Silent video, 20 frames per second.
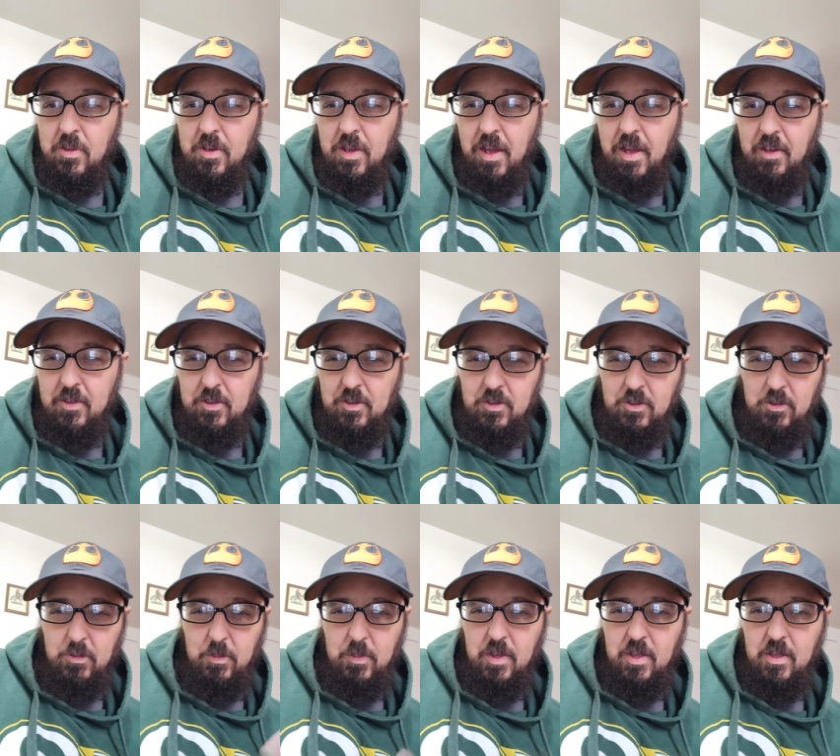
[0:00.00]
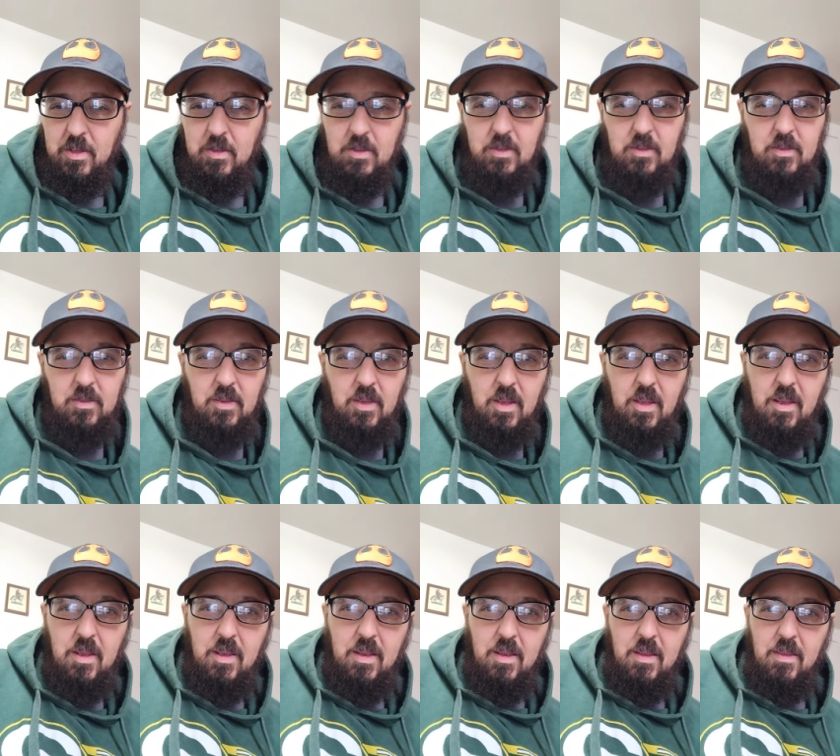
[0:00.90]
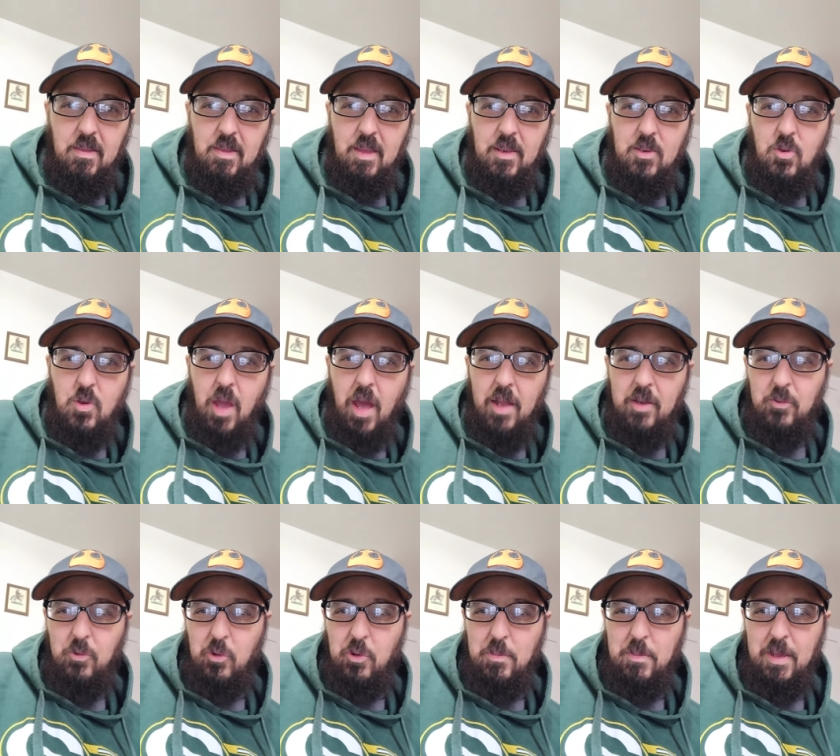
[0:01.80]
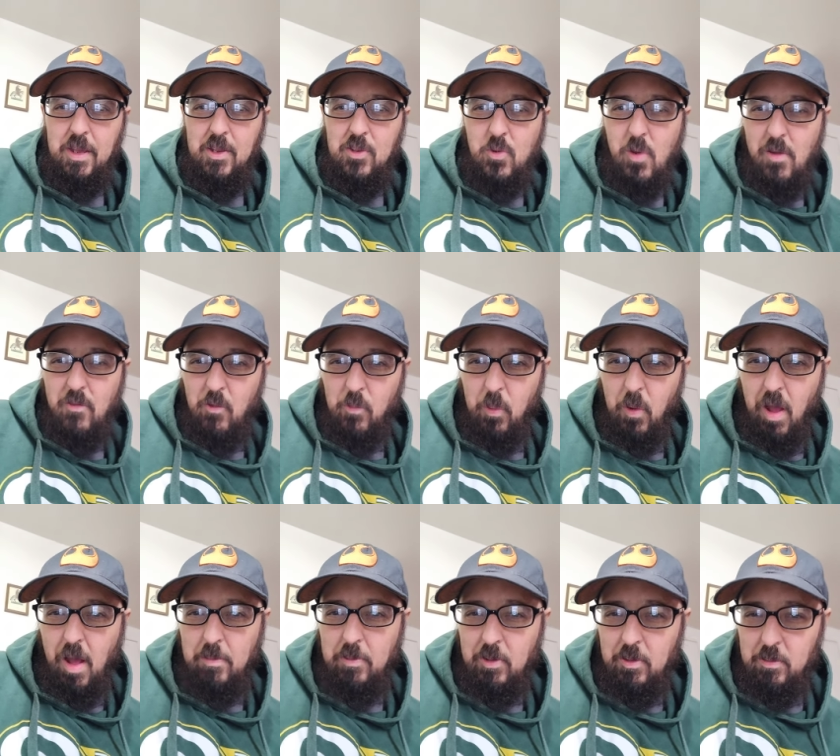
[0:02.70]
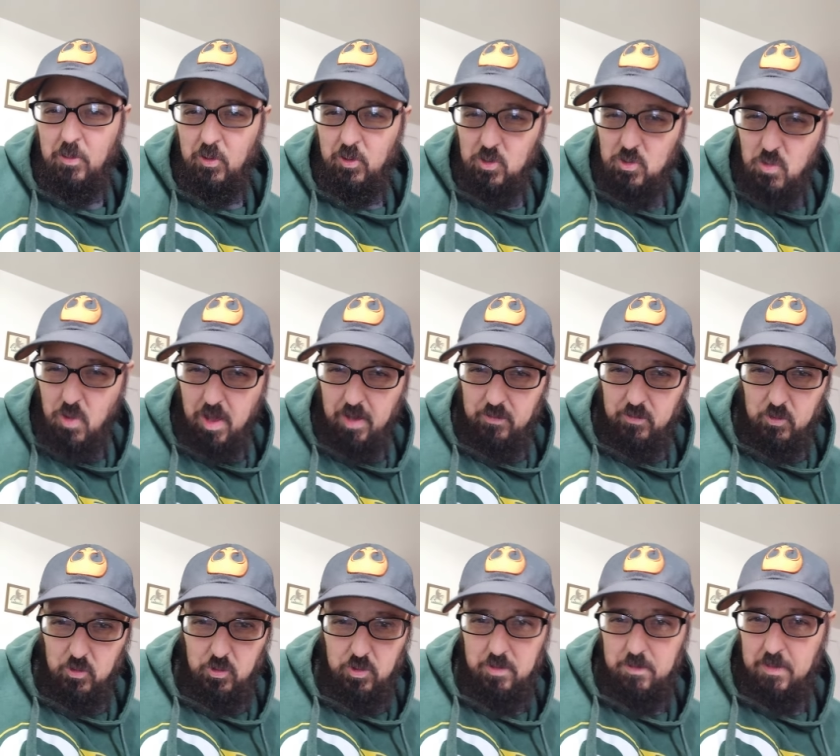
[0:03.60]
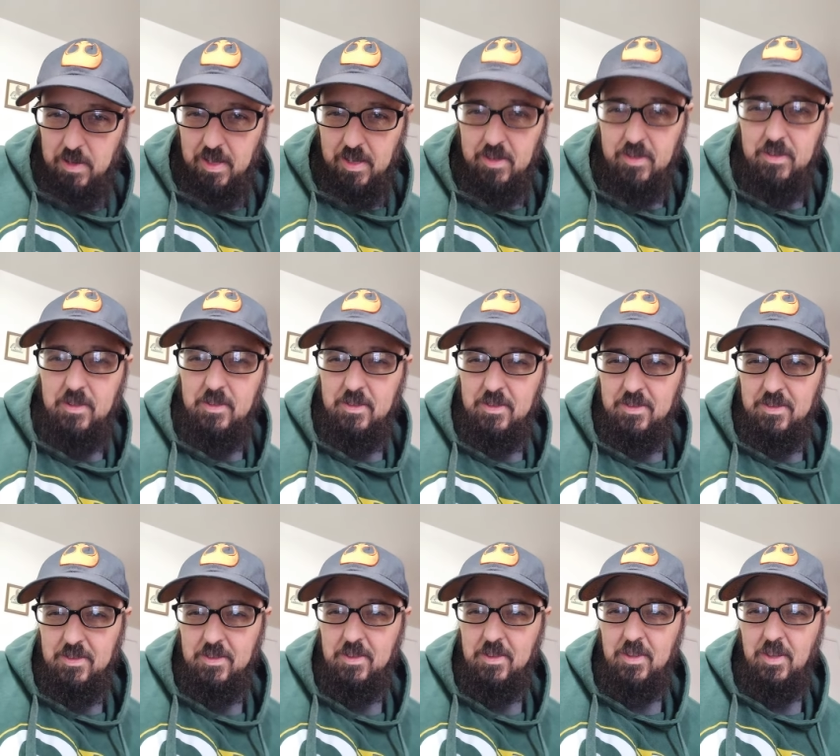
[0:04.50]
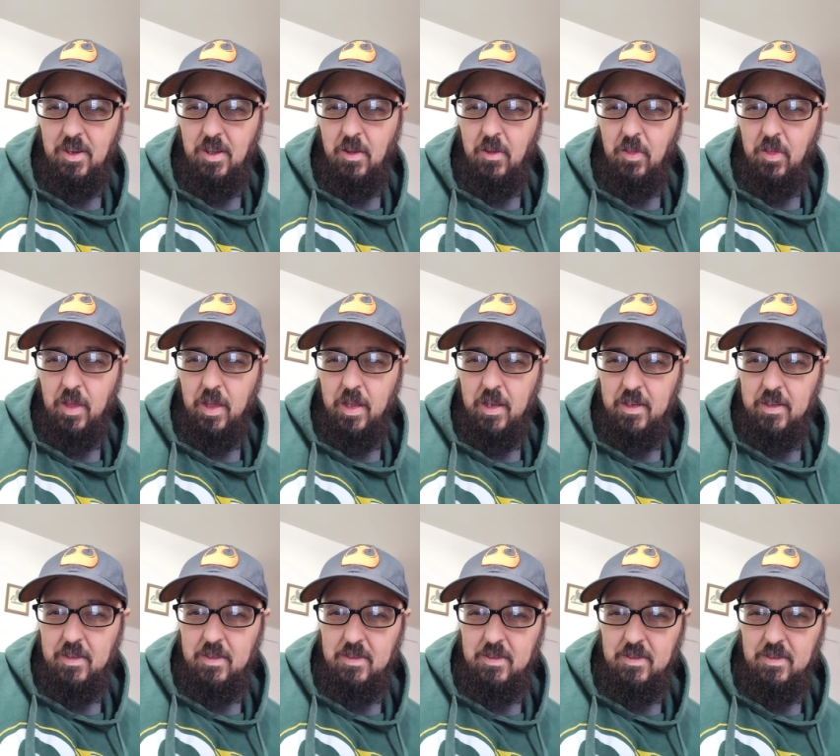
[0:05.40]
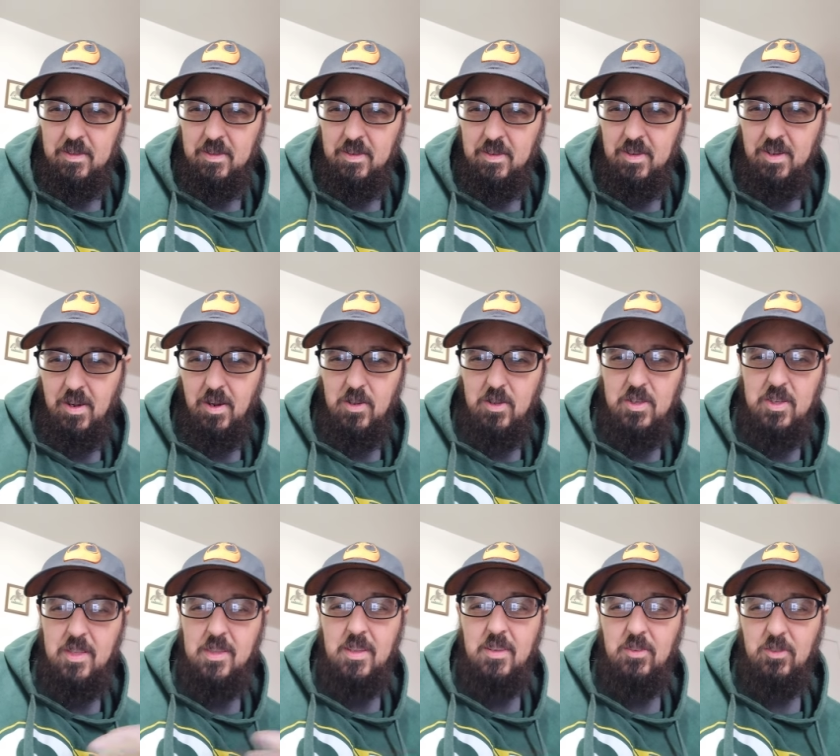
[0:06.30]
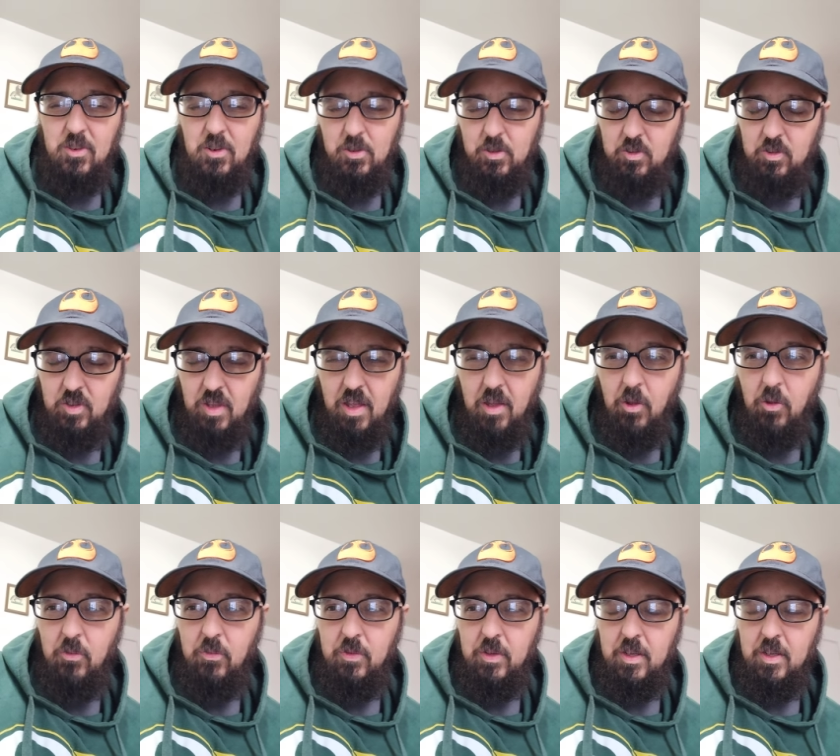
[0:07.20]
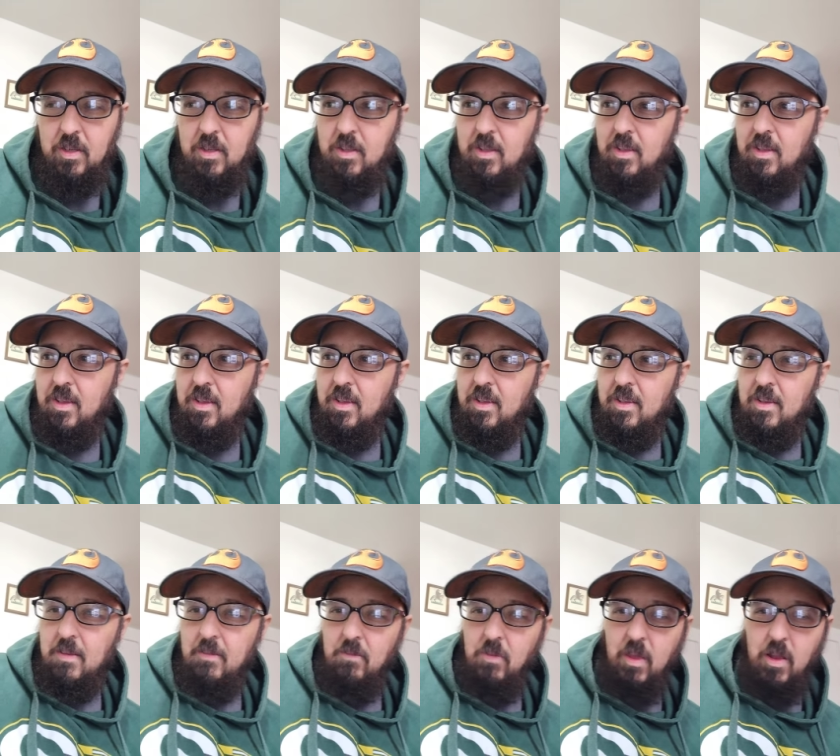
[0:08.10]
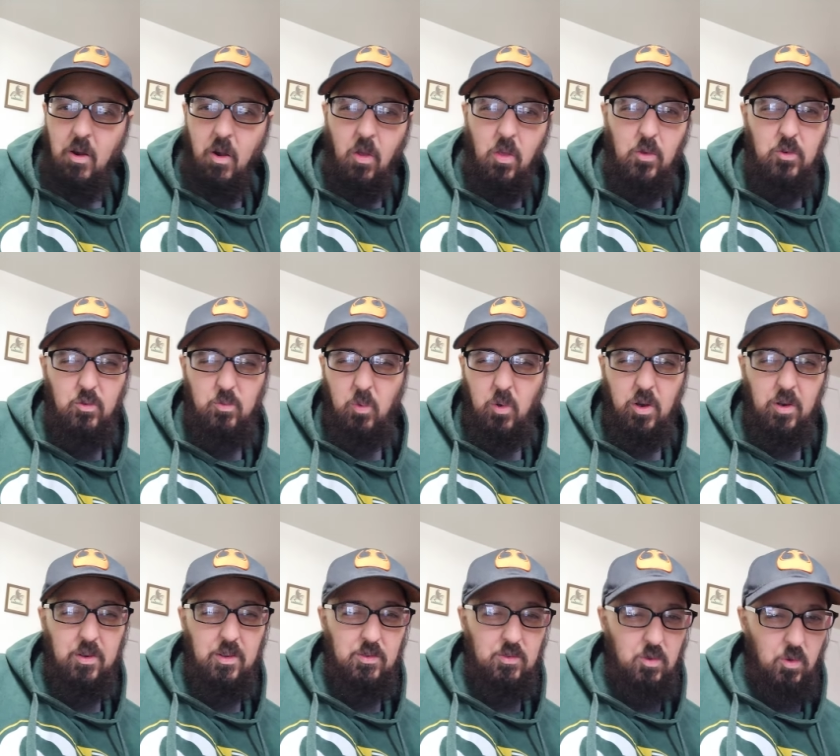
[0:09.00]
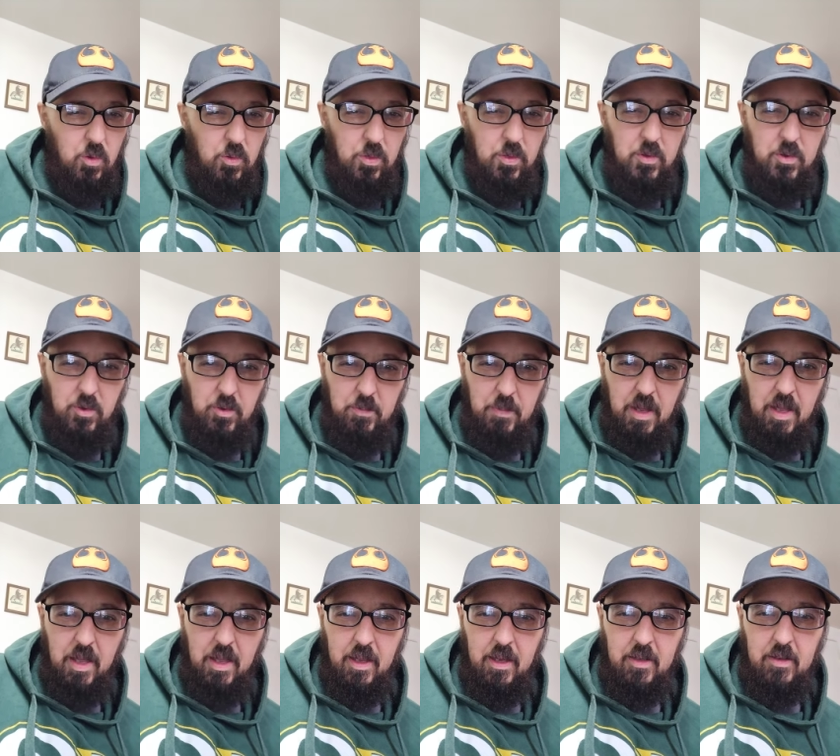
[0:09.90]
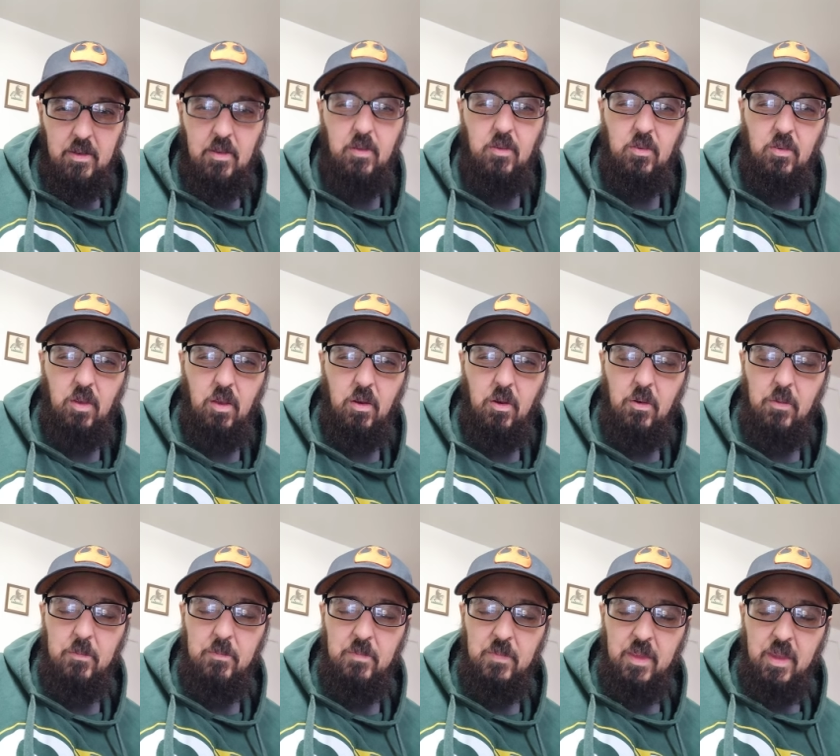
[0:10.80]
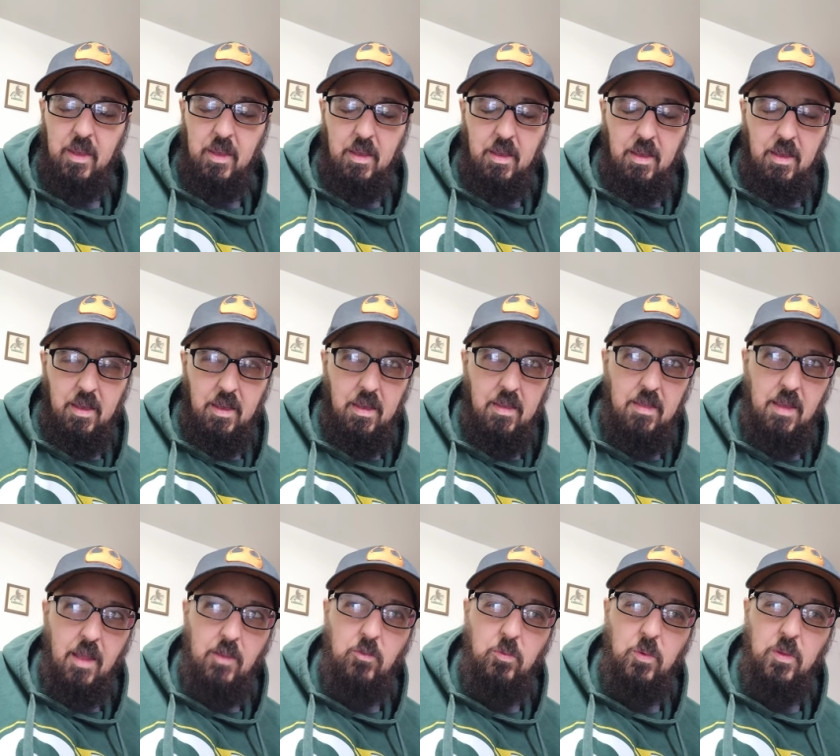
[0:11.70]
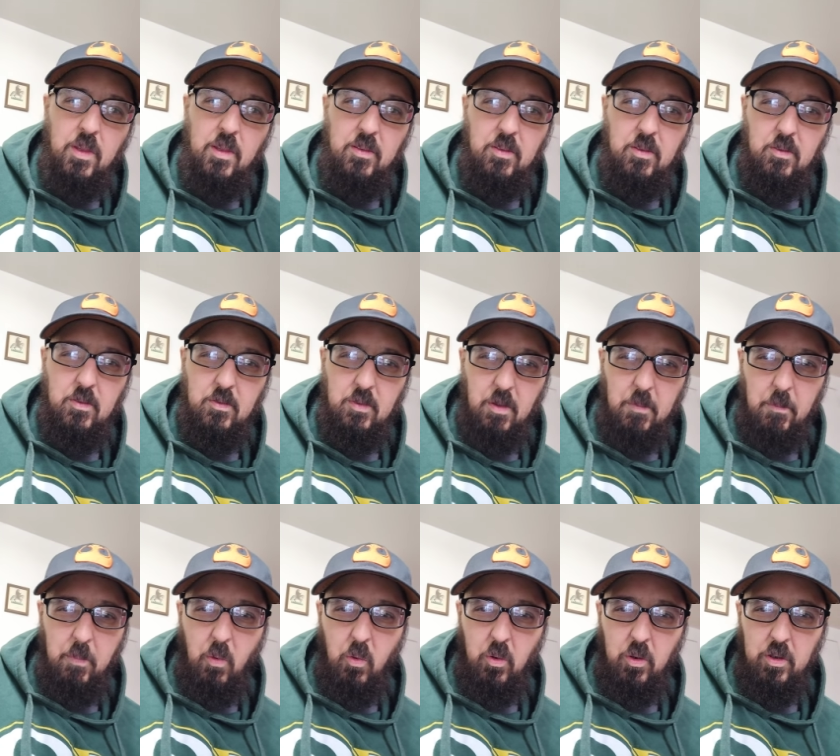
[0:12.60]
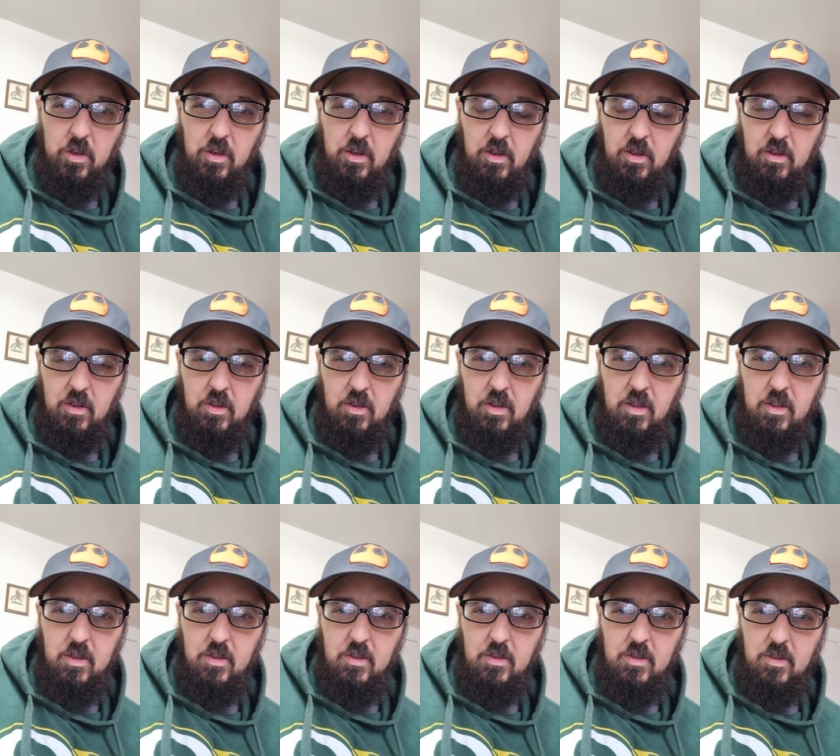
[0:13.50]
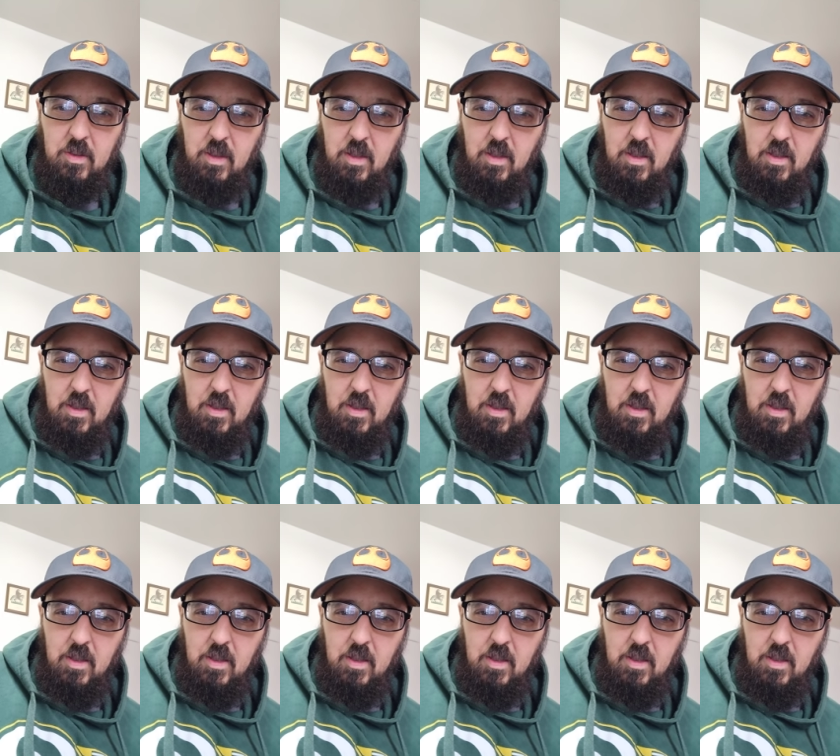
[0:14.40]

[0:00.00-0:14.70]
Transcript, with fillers: the doctors because then you got to admit you have a problem or you have to admit, you know, that, you know, you did this to yourself and, and all those worries go through your mind. So, and that's where this is important is